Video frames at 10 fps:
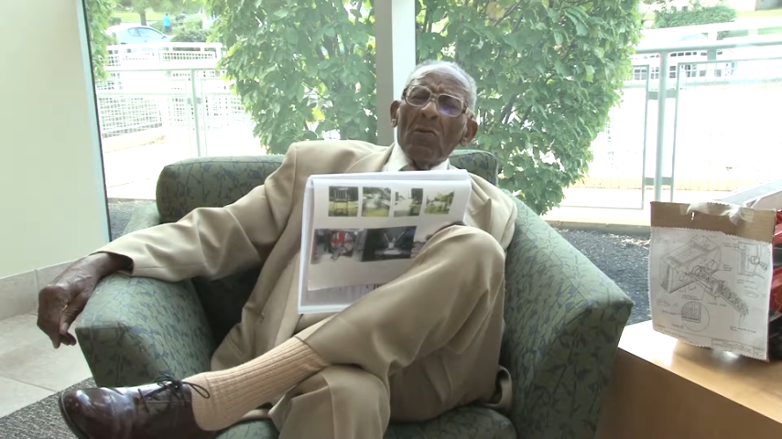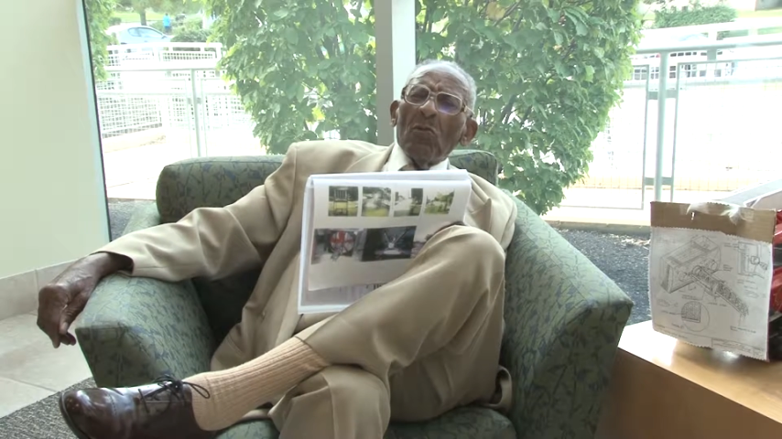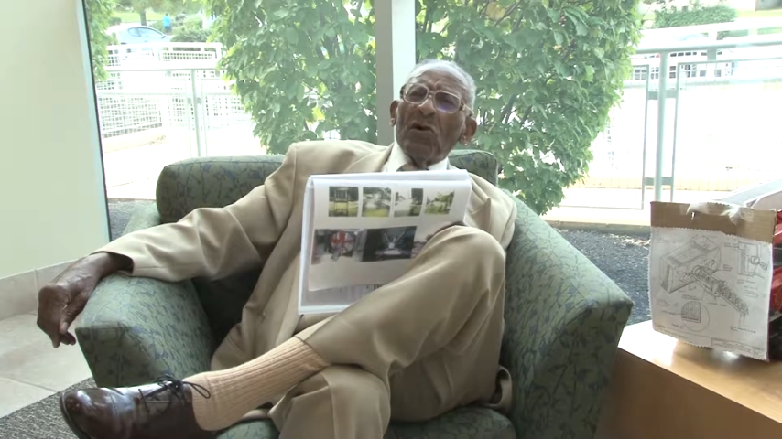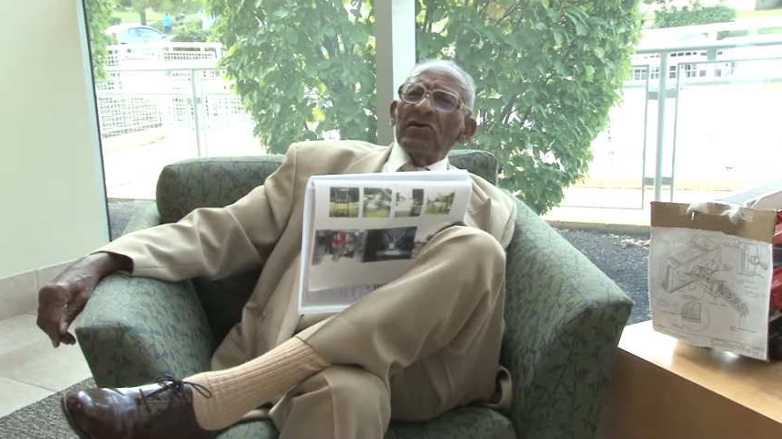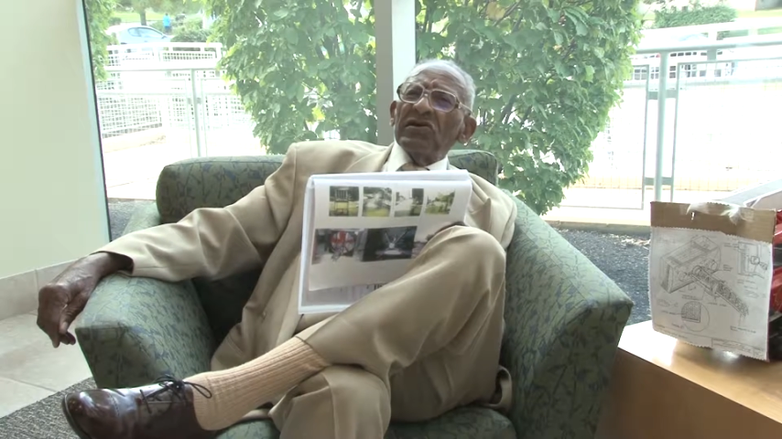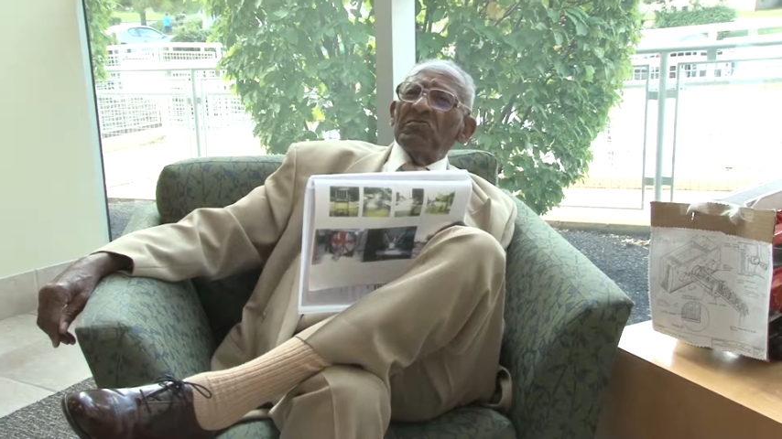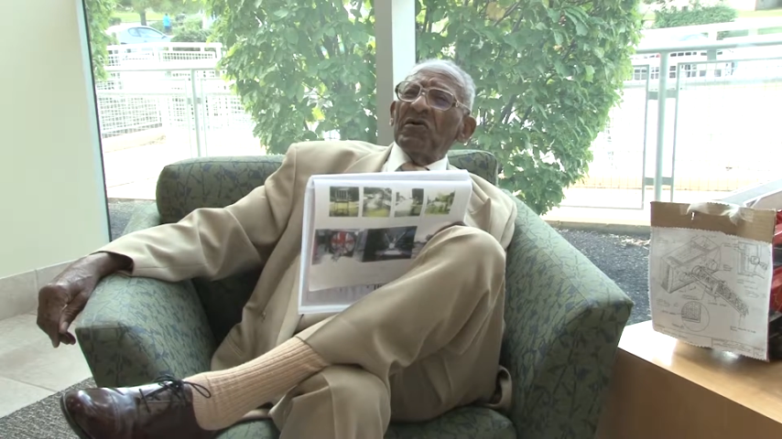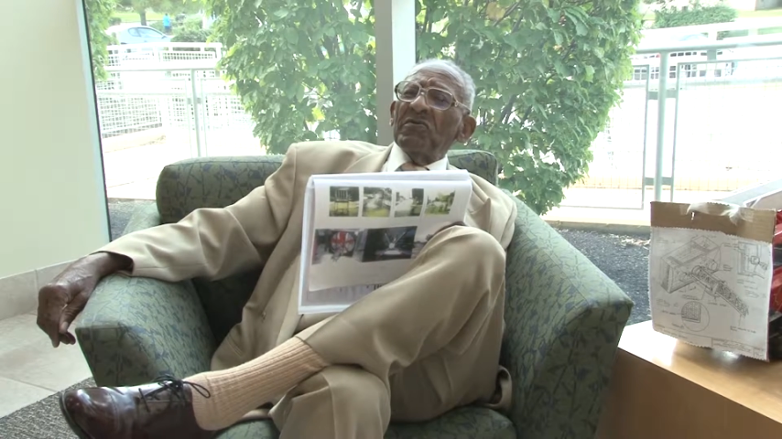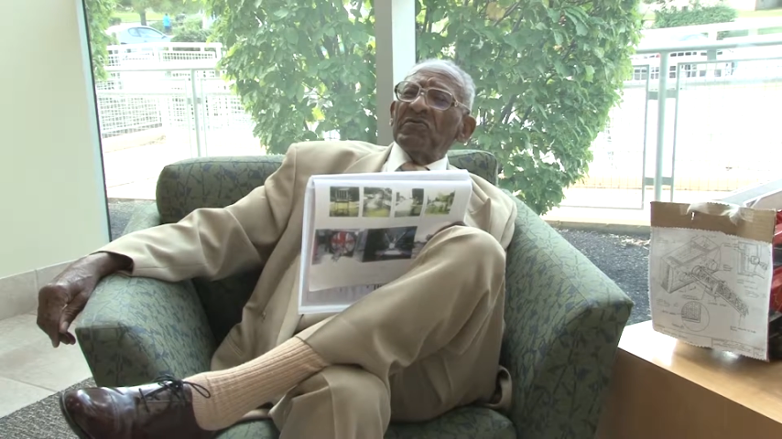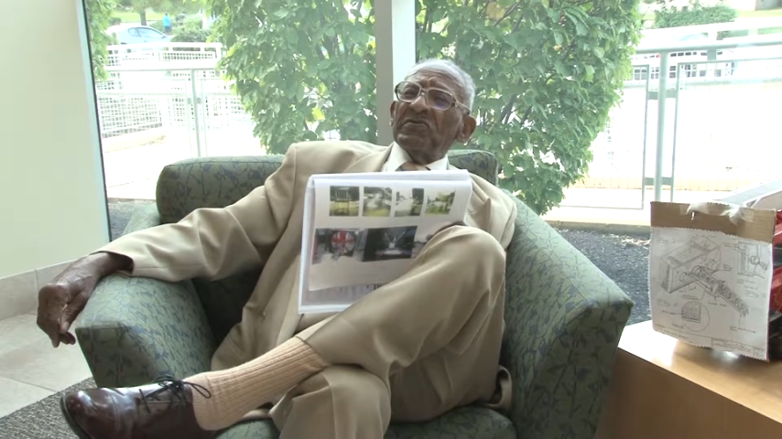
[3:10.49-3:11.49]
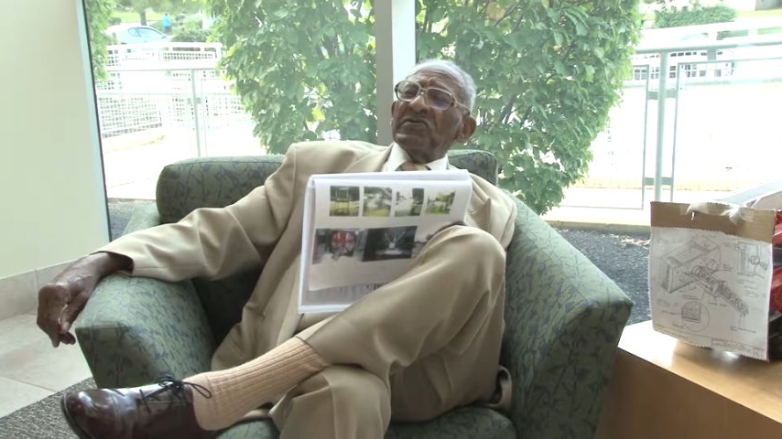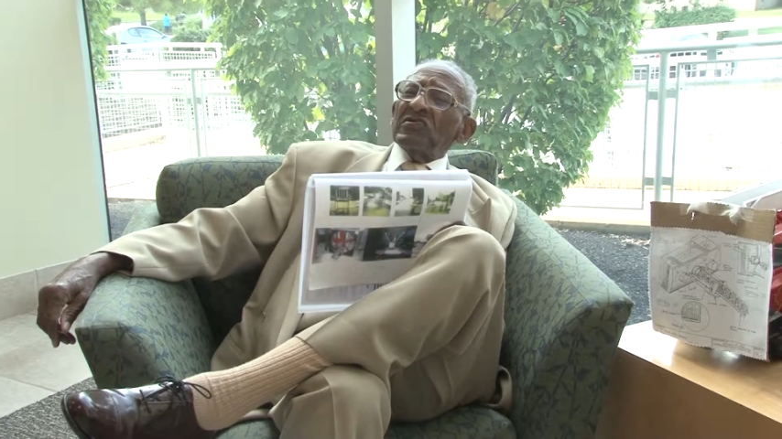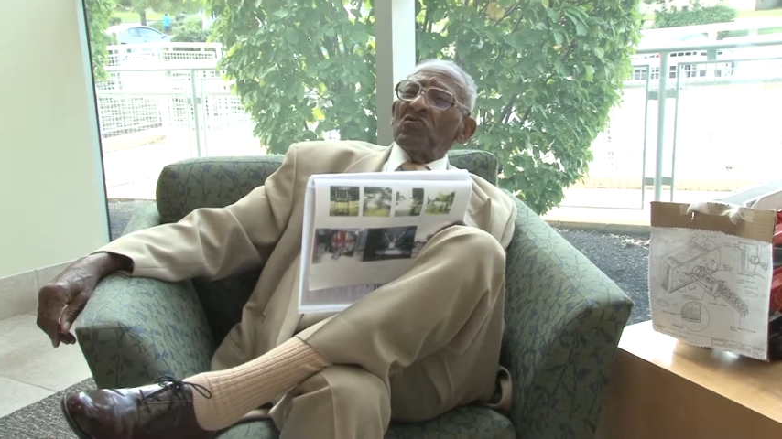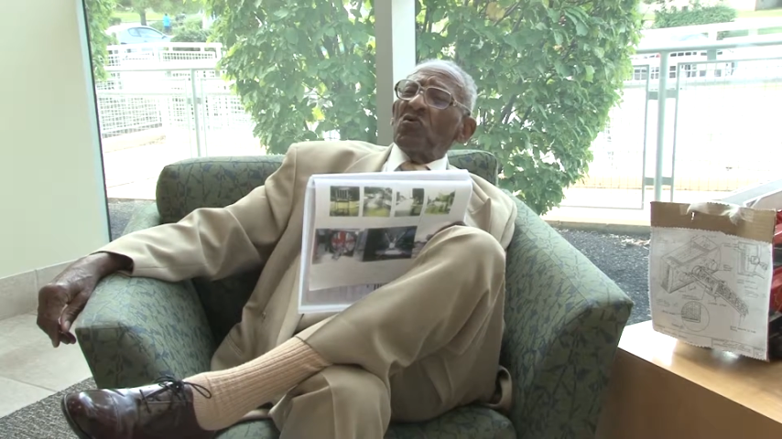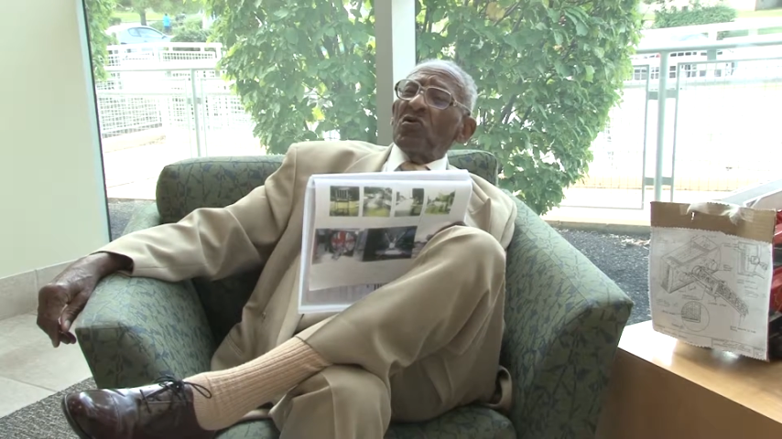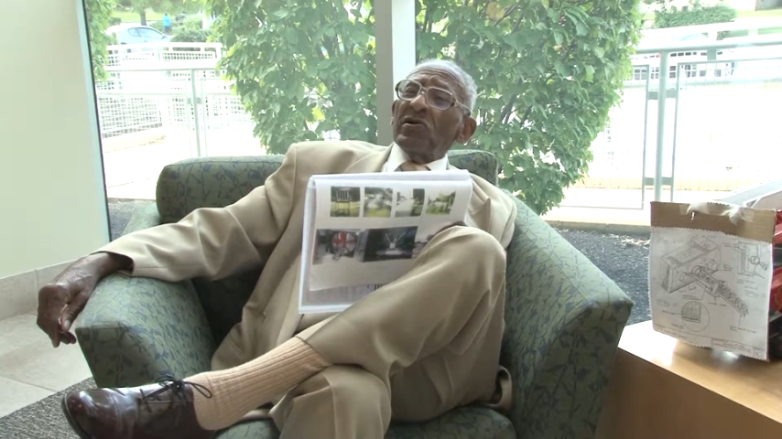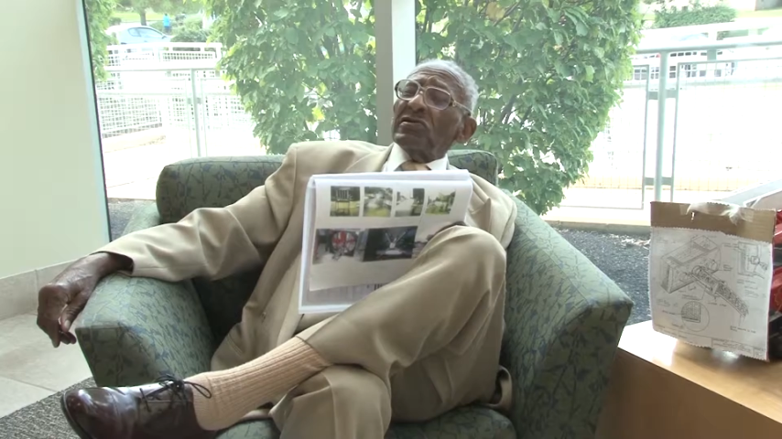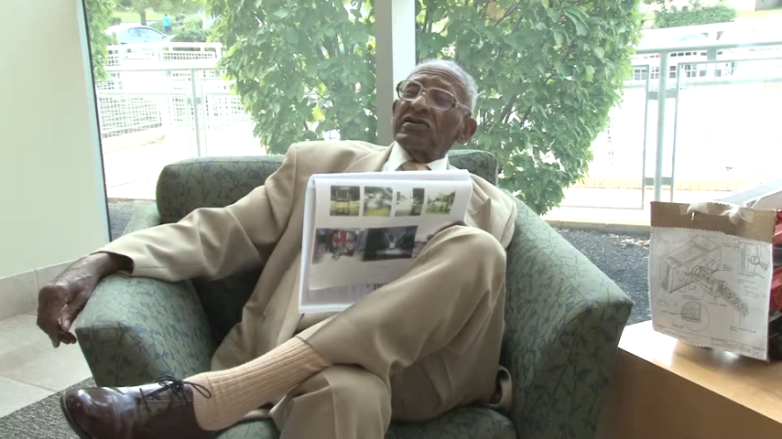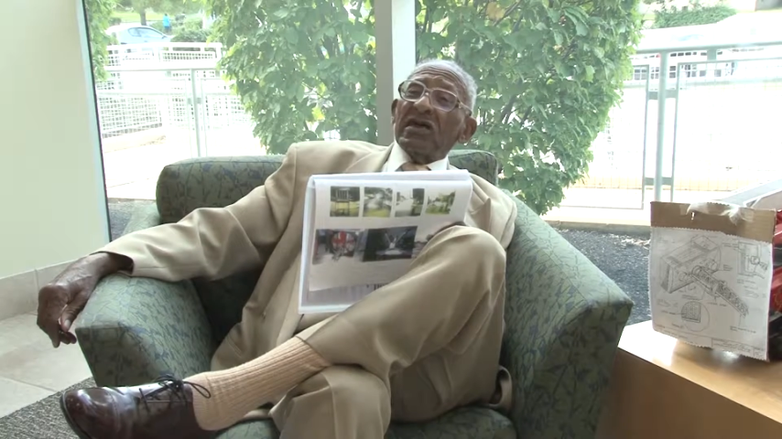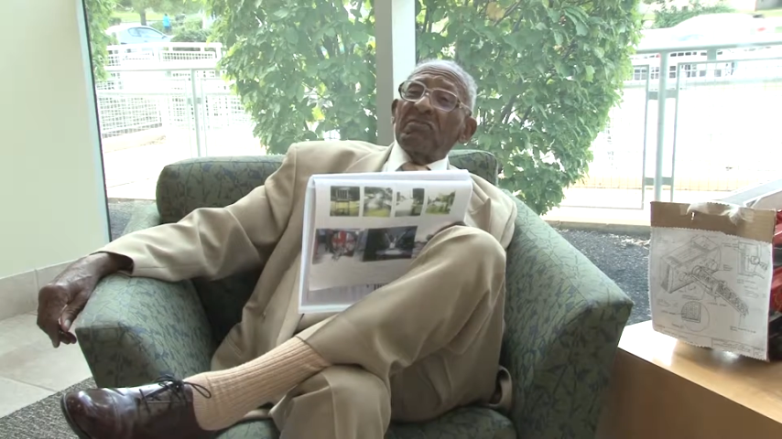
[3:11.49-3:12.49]
Well, you remember, the water
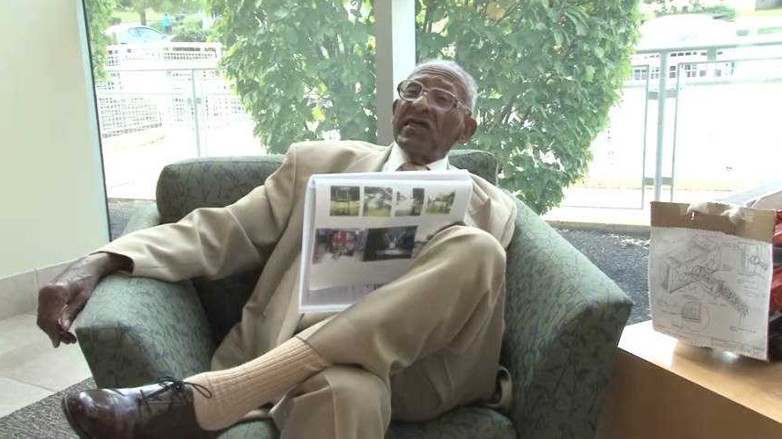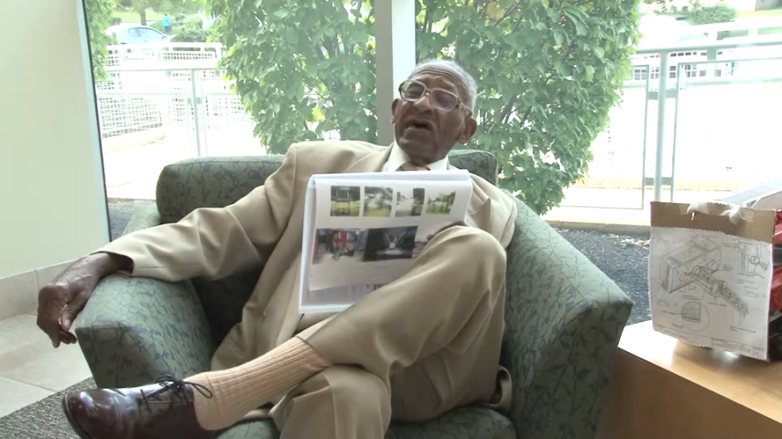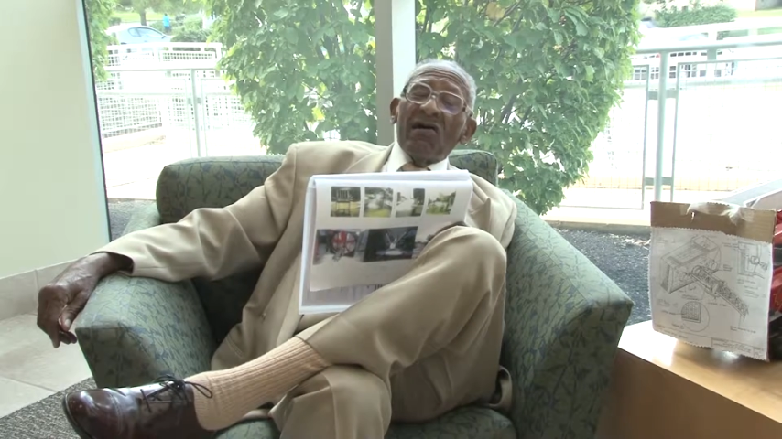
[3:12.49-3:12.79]
is coming